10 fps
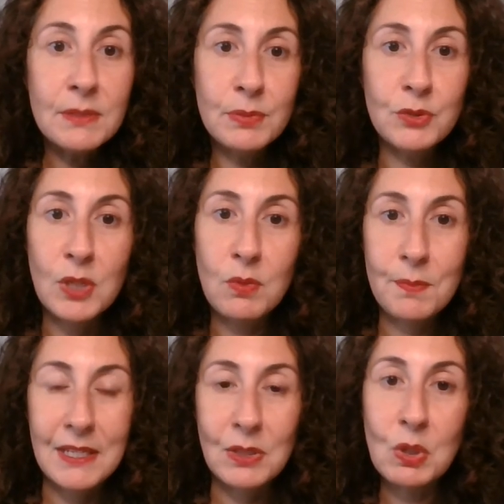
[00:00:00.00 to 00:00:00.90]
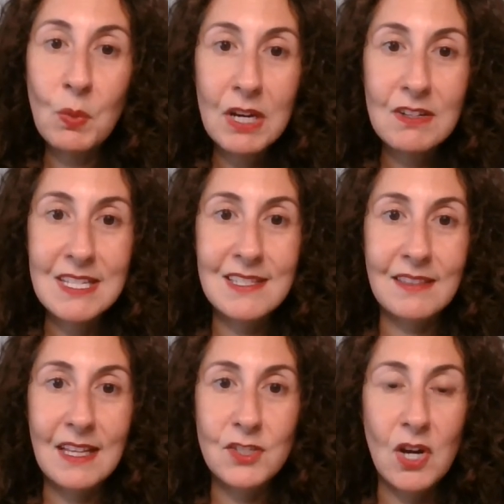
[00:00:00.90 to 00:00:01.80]
Pluto will be in Aquarius
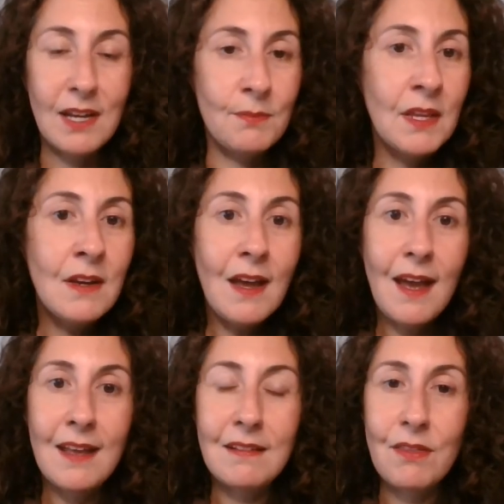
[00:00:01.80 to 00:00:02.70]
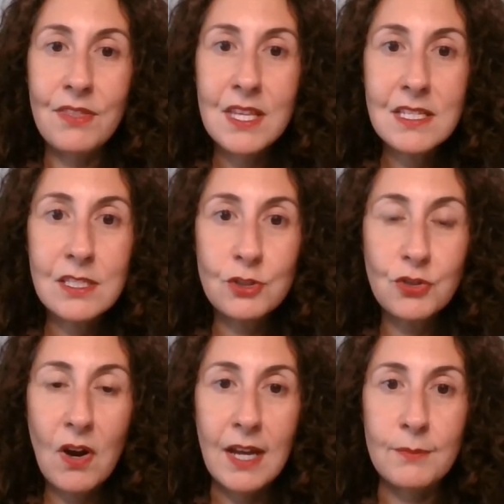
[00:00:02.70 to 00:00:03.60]
at that time. And this
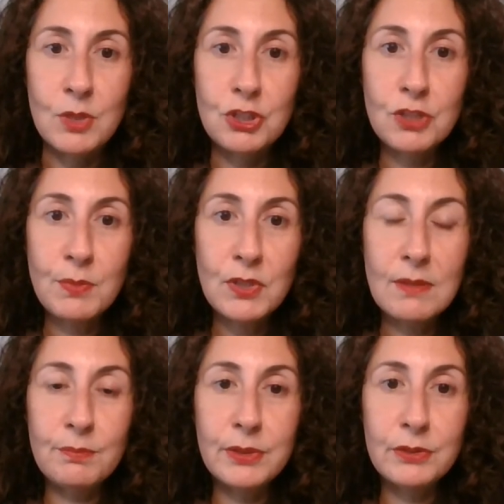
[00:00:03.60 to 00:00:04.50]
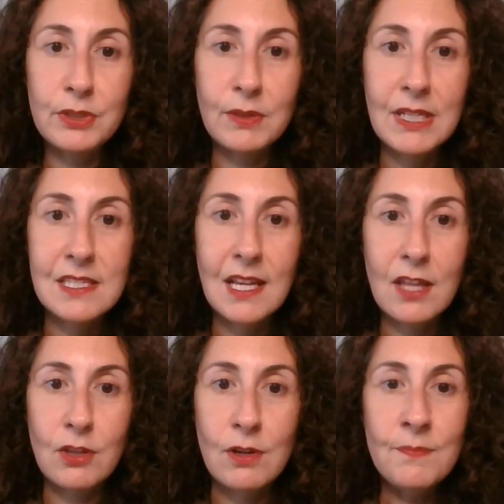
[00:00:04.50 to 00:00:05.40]
trine, when Jupiter and Pluto get
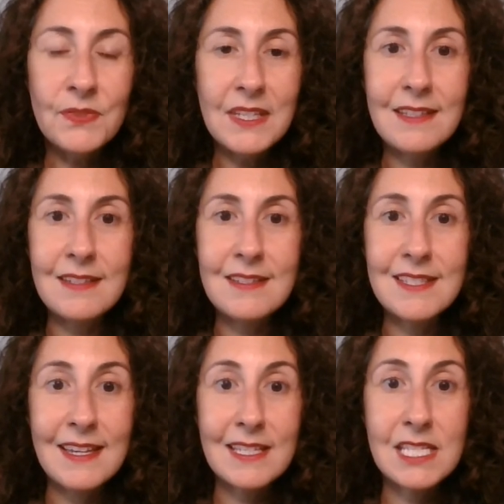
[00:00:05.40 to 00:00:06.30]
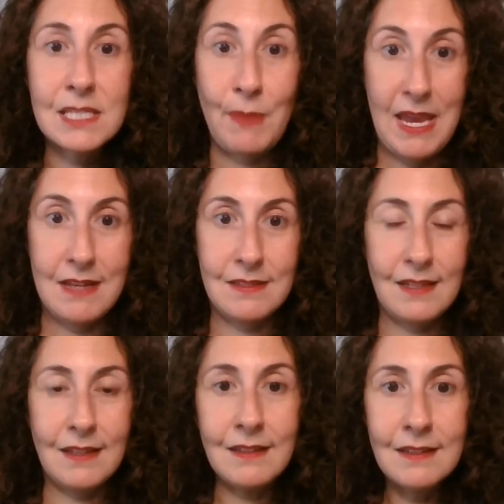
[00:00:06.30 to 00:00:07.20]
together, it is
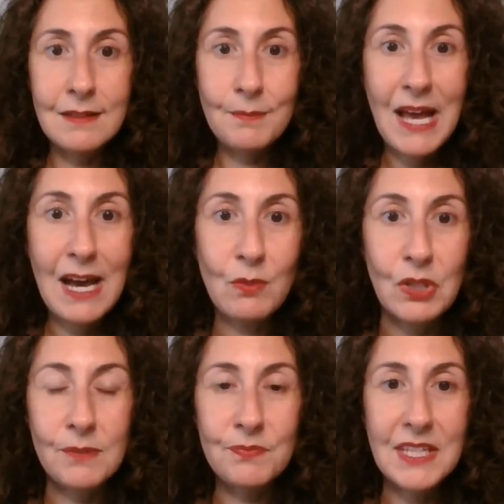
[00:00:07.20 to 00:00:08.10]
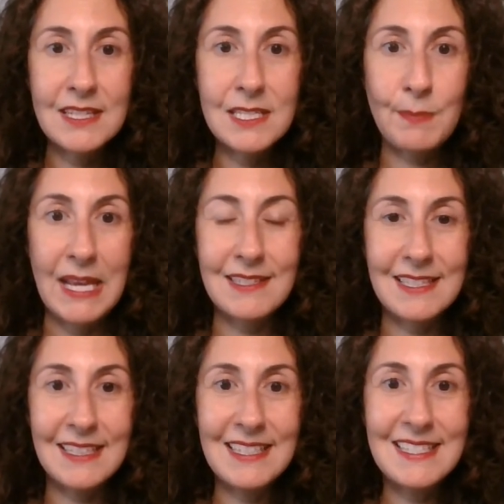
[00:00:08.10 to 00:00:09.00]
expanding power,
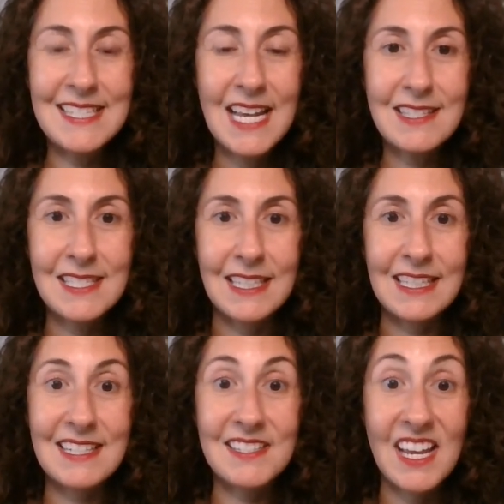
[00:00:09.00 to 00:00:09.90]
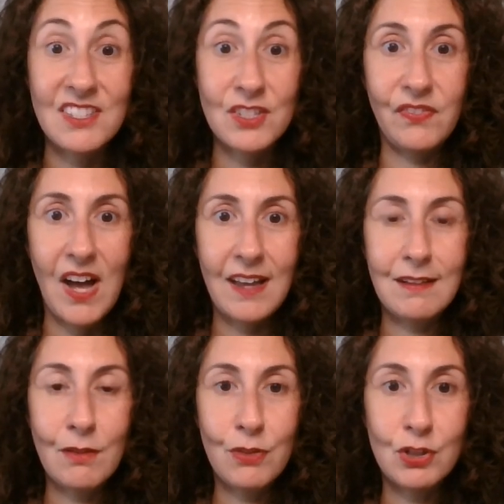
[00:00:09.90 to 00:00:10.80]
expanding intensity,
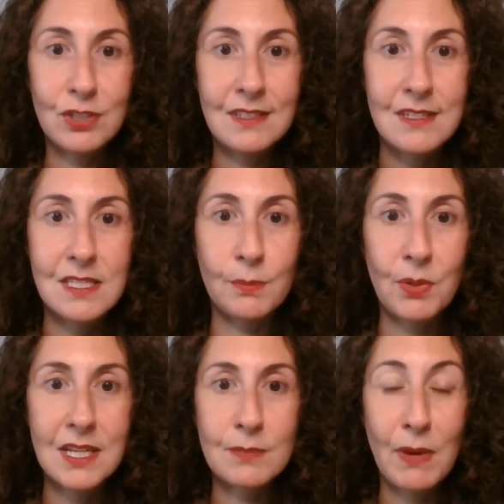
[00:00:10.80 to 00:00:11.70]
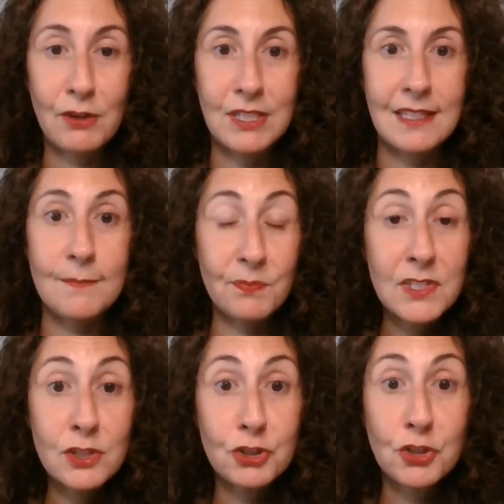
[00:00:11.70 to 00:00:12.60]
intensifying the goodness, the prosperity.
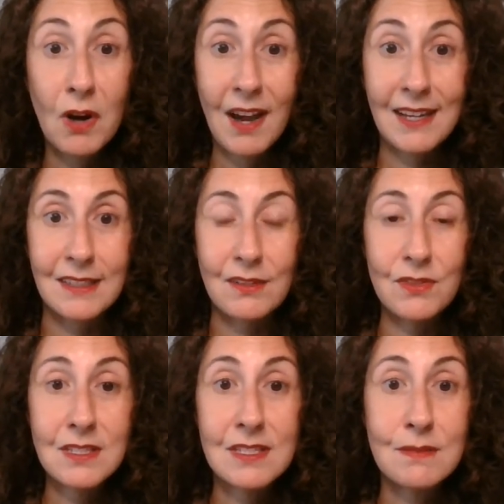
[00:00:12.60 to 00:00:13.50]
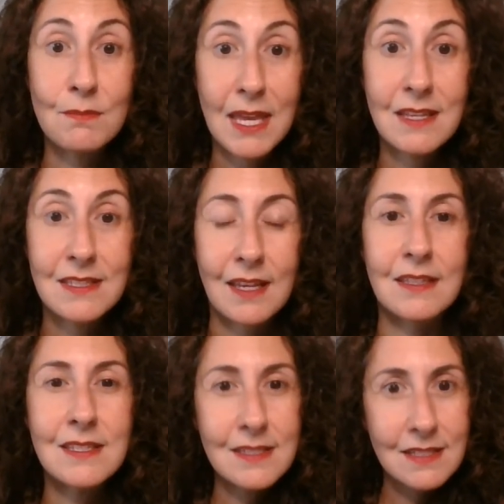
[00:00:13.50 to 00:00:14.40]
It's a trine. This is amazing.
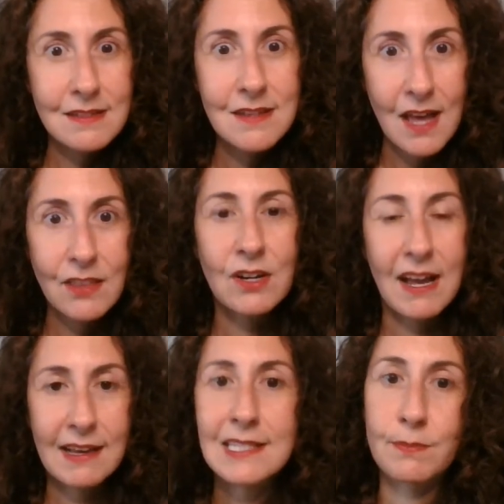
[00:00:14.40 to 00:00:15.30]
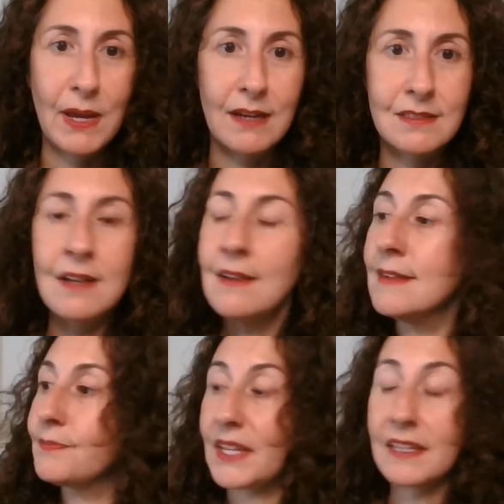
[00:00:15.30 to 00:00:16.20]
This is another aspect
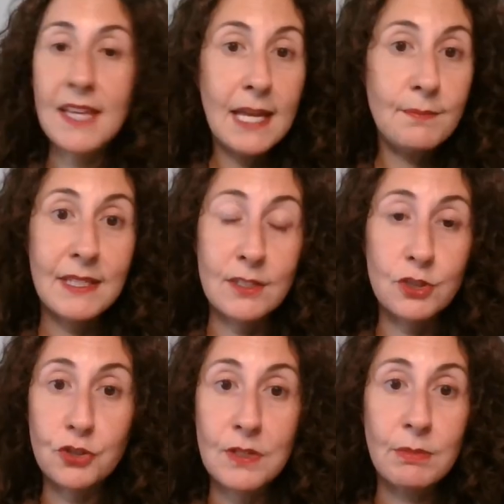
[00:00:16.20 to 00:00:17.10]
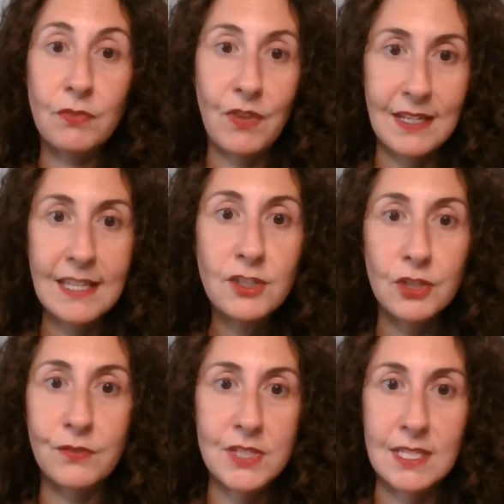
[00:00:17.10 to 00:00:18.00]
that can be extremely
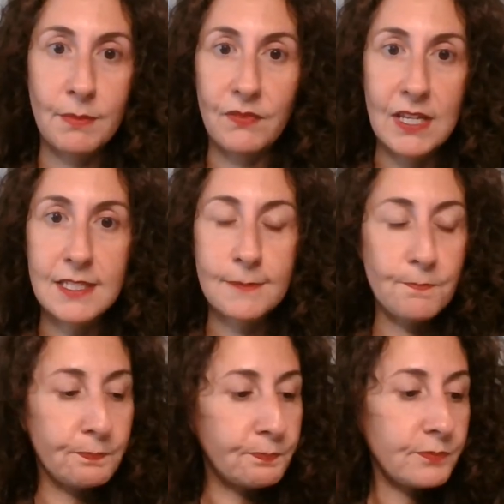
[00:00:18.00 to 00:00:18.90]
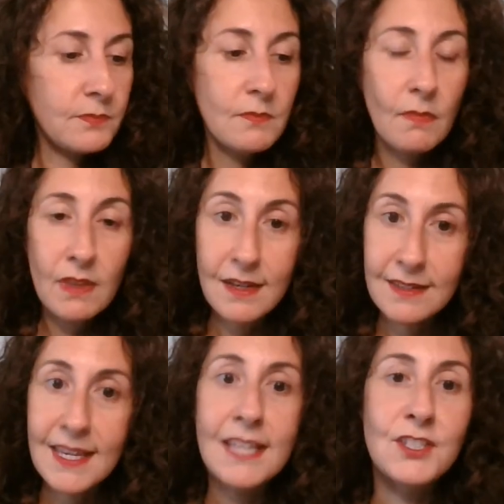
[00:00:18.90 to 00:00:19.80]
financial for some of us.
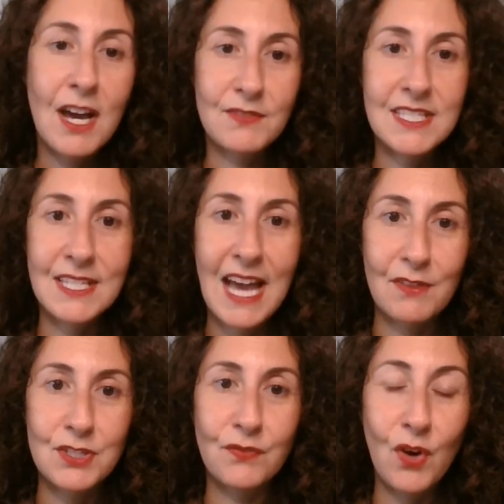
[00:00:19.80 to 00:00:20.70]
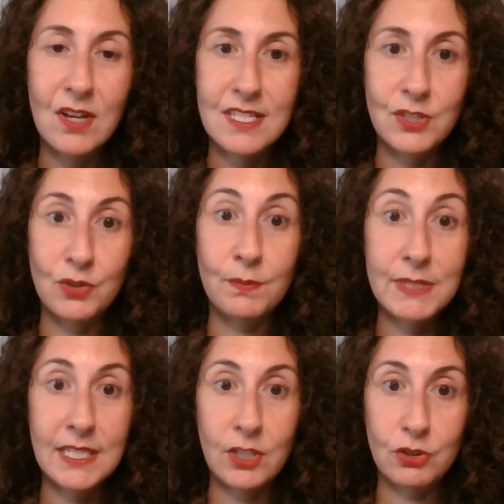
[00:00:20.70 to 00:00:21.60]
Again, you have to see how this falls in your
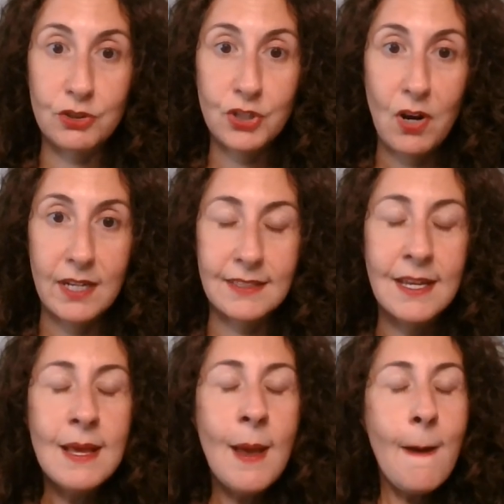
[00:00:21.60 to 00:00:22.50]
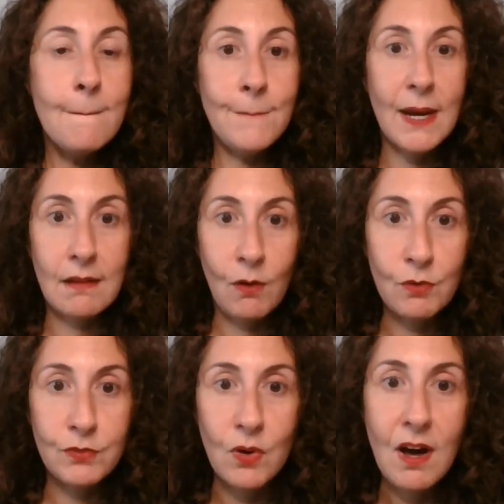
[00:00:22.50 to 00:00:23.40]
particular chart. But
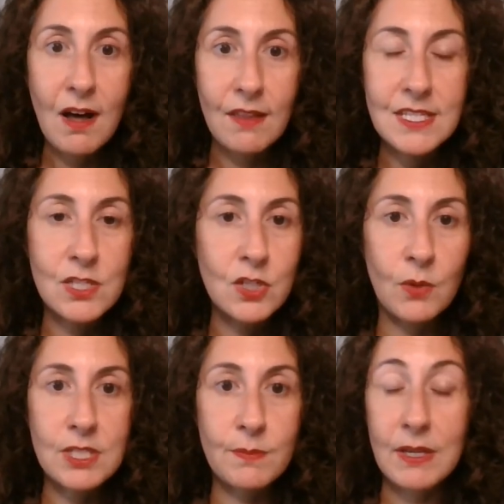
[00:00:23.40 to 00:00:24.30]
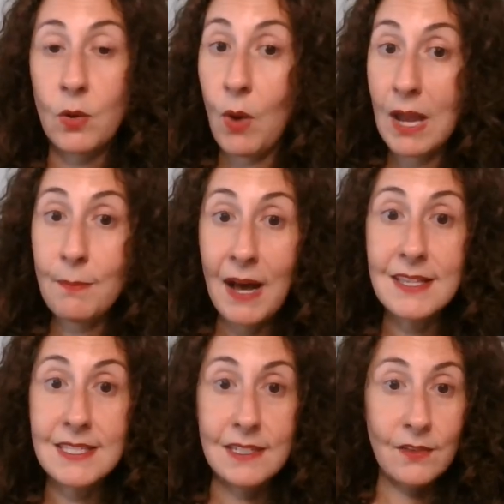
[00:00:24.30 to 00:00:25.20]
overall, this is going to be quite
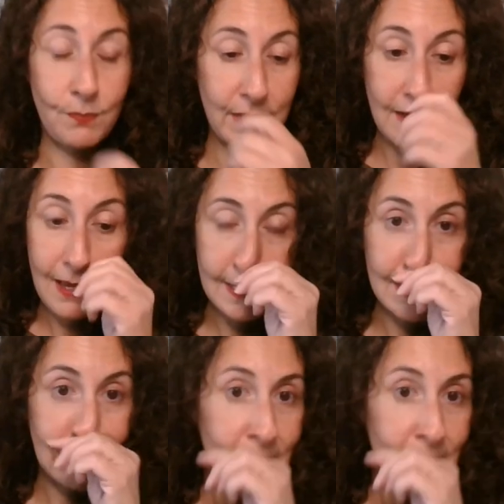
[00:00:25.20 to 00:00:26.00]
positive, because